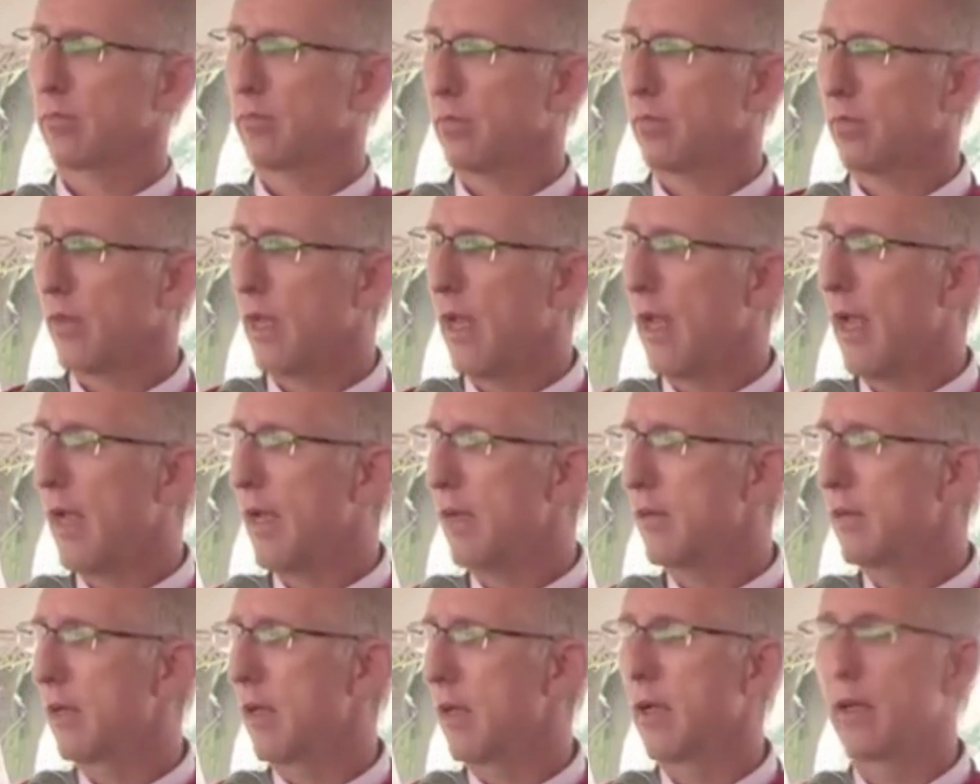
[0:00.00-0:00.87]

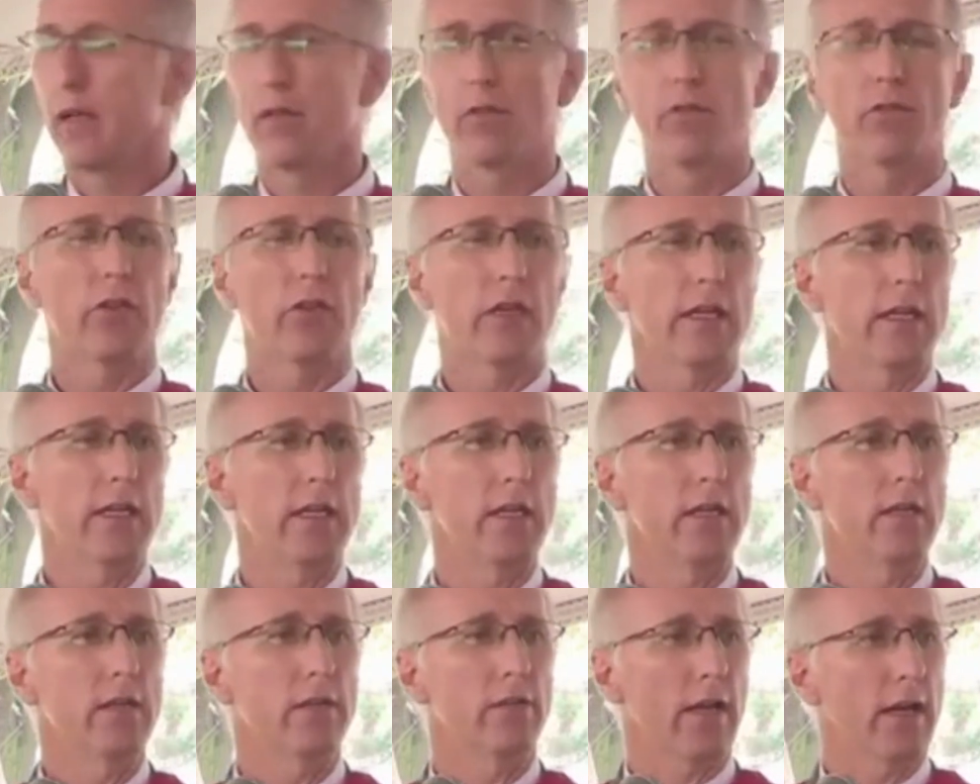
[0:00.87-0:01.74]
had
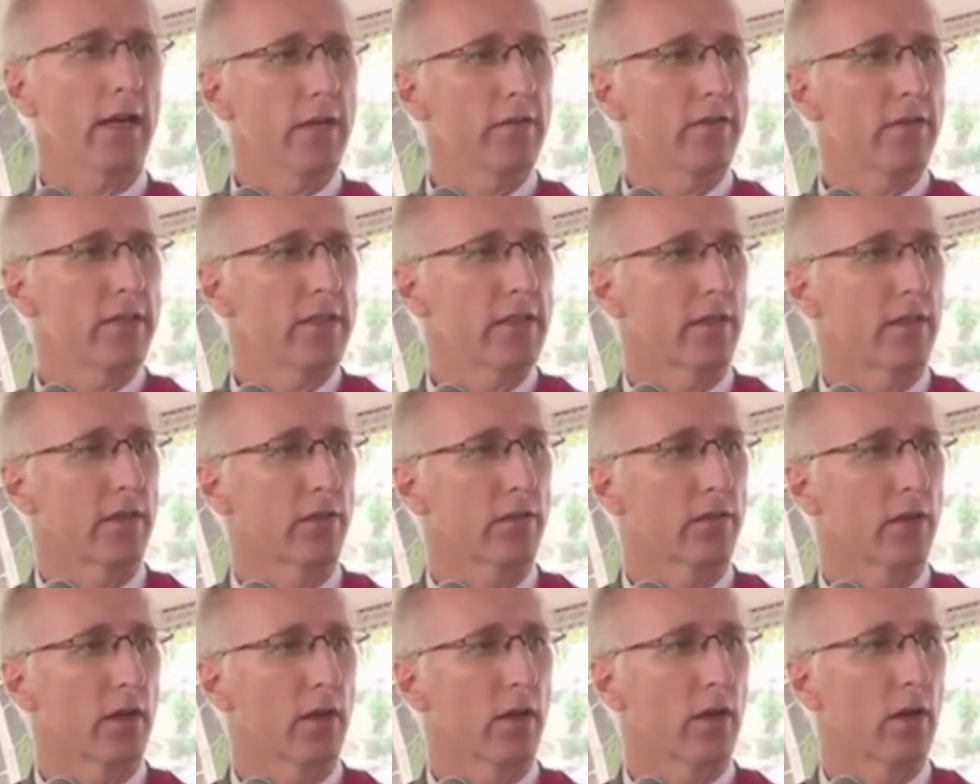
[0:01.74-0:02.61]
3 site
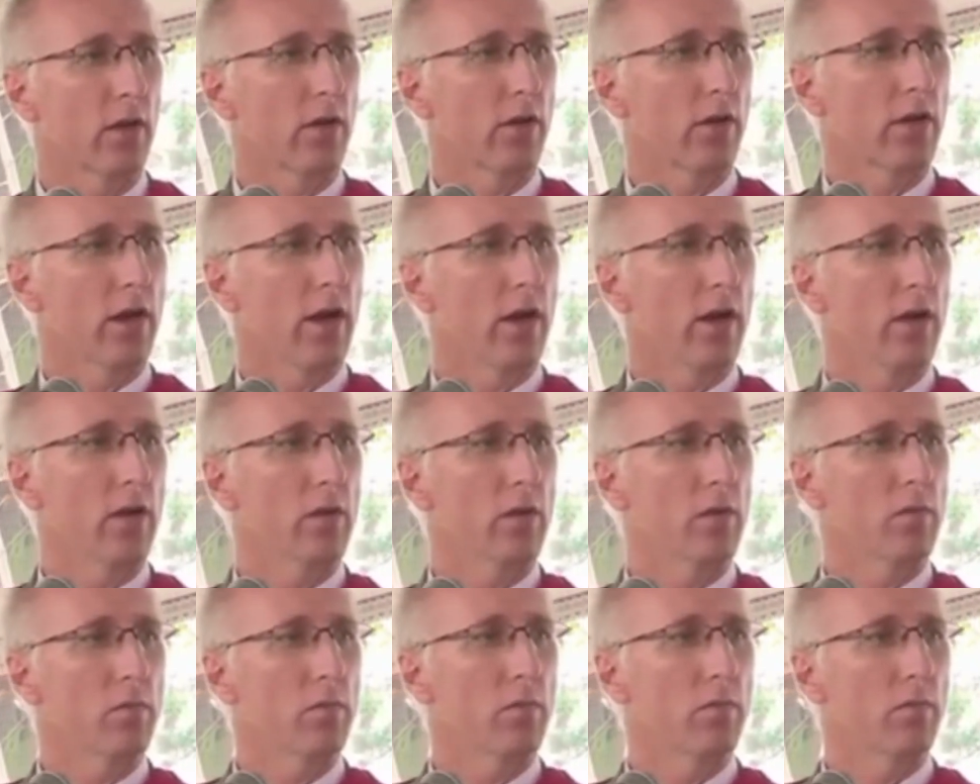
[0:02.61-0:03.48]
visits on
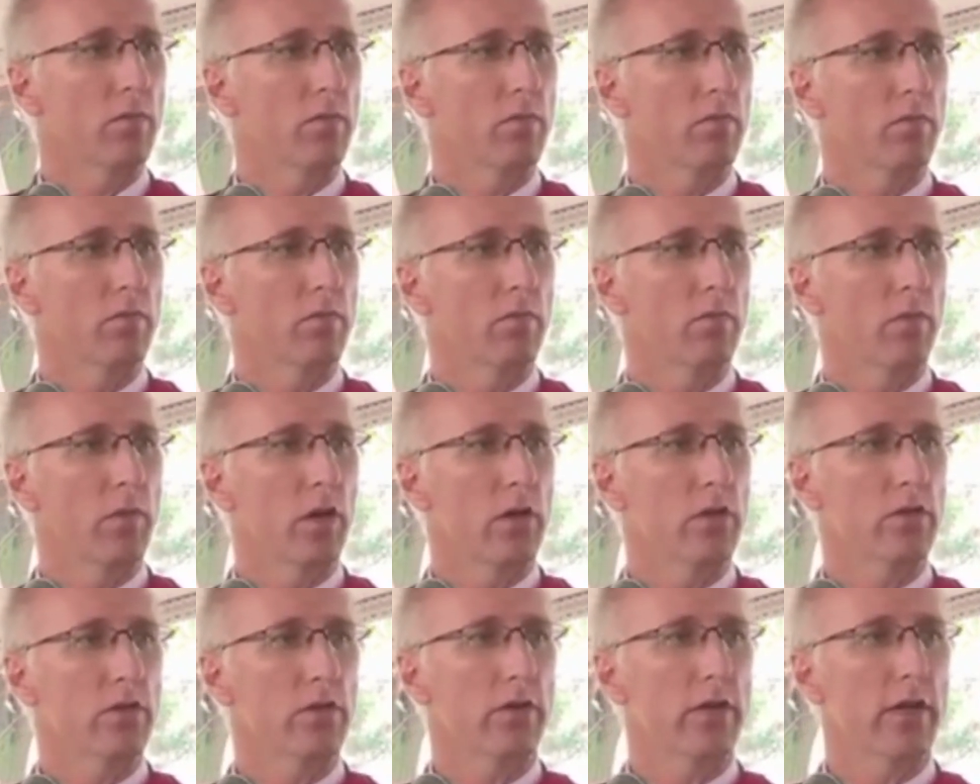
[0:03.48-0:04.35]
our
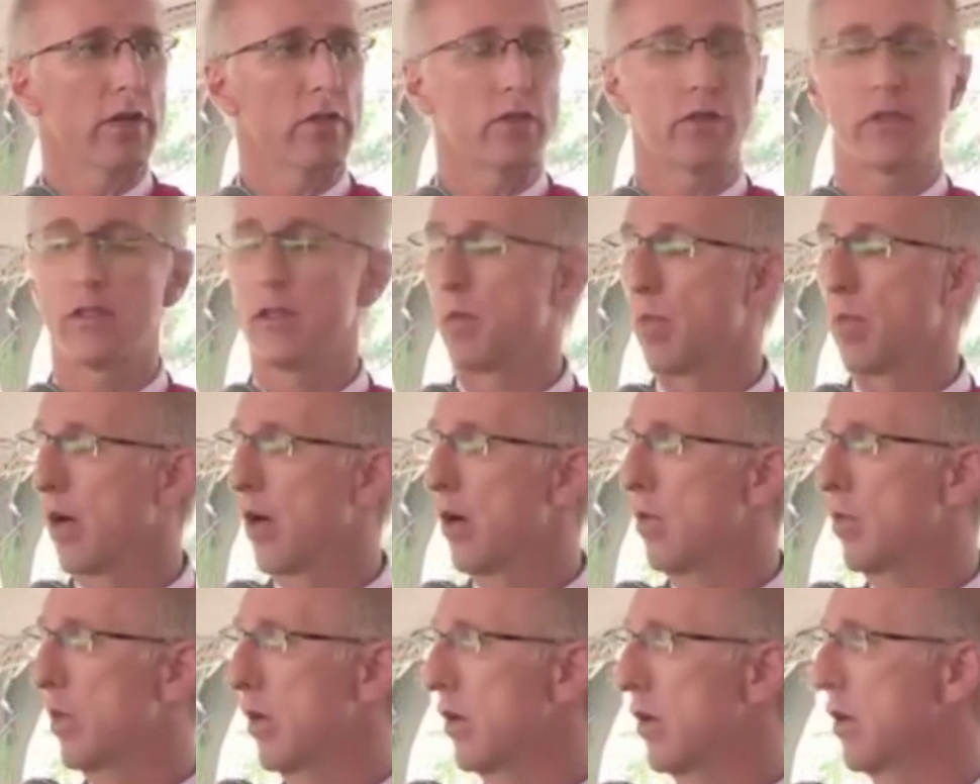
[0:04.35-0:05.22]
postgraduate
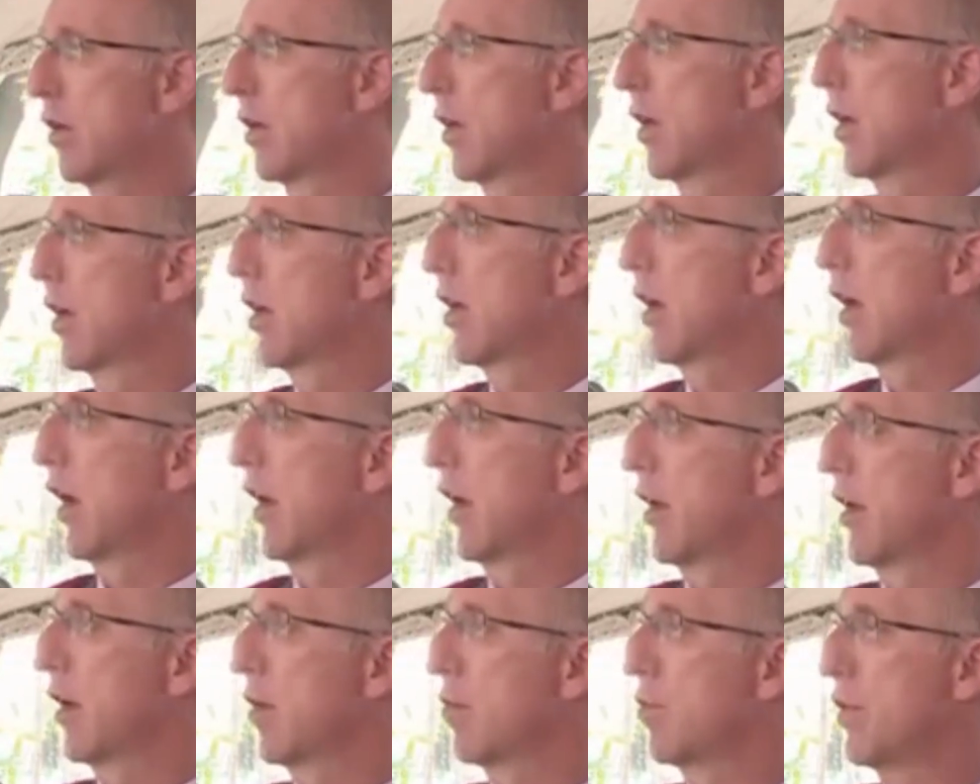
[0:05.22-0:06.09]
diploma,
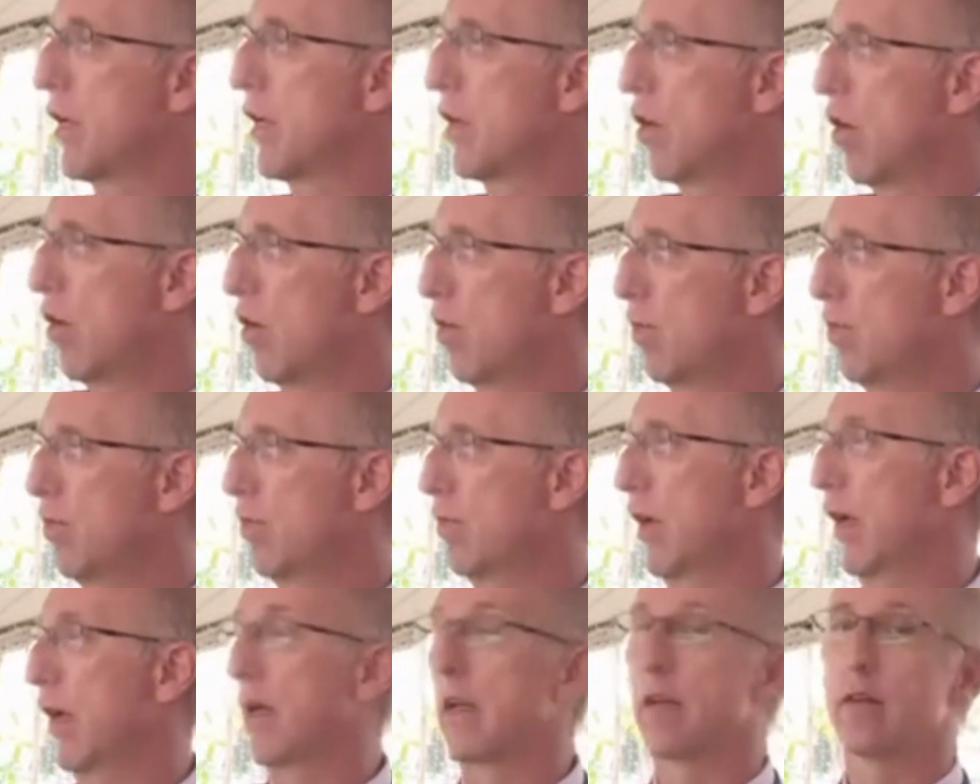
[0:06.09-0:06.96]
on our BCom,
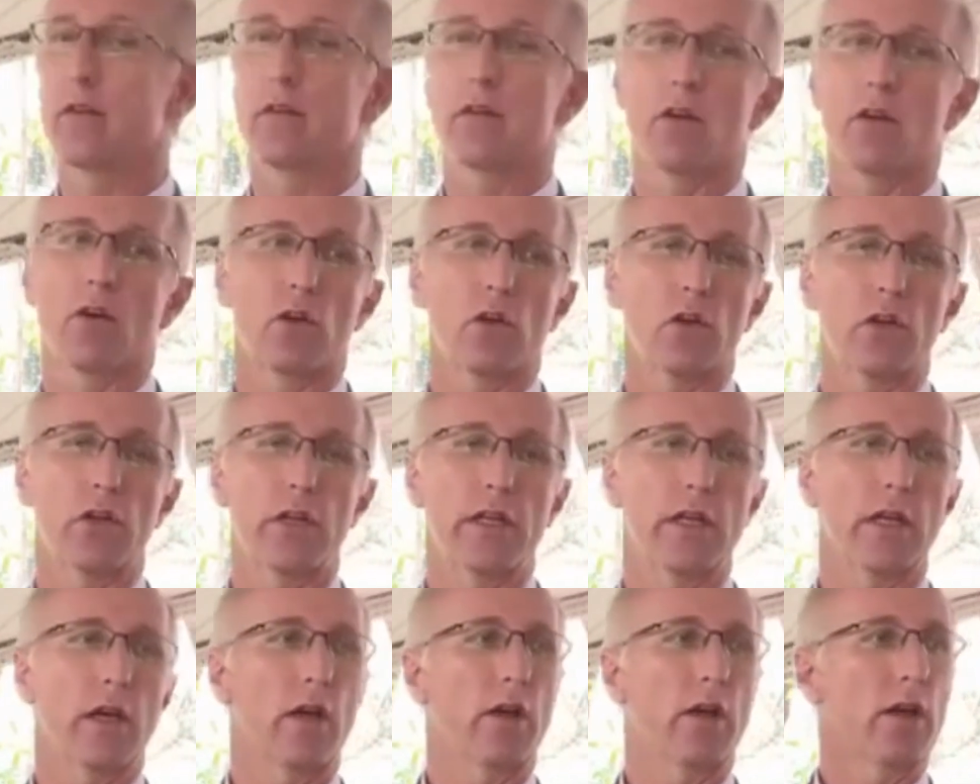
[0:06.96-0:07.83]
and
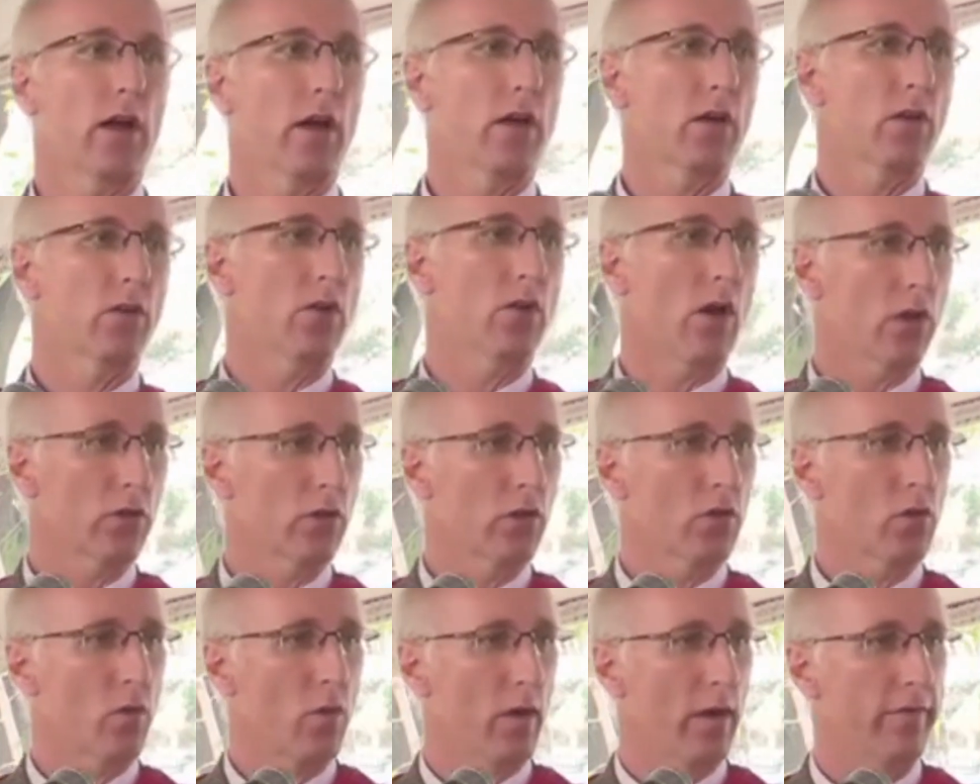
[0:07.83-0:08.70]
concluding on our
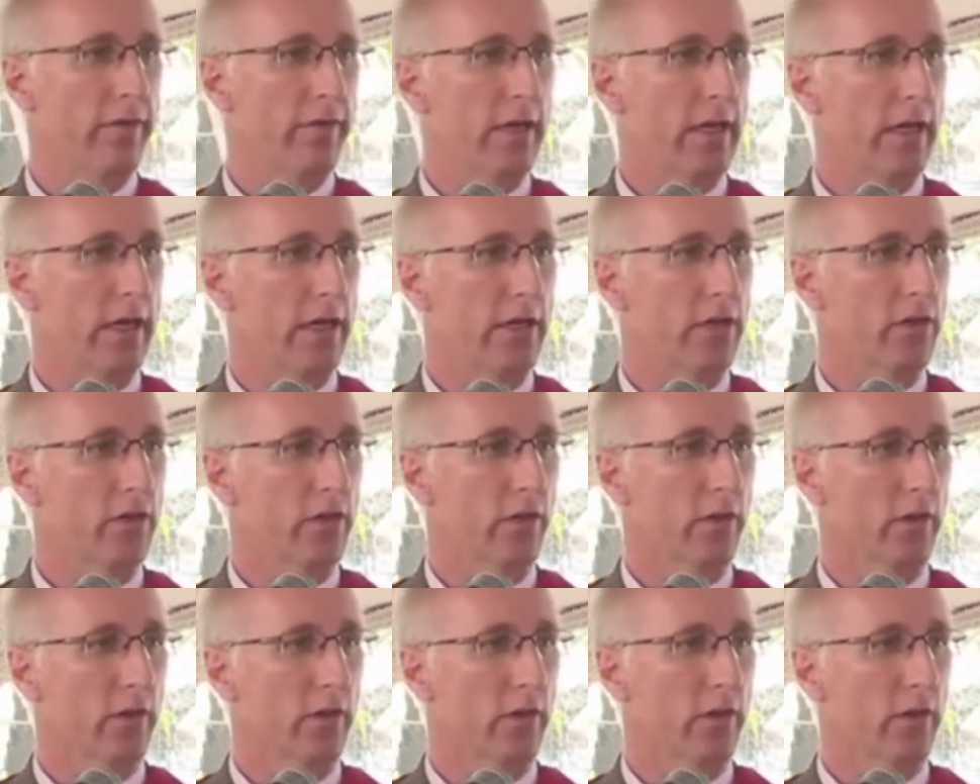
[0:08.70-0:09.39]
doctoral qualification.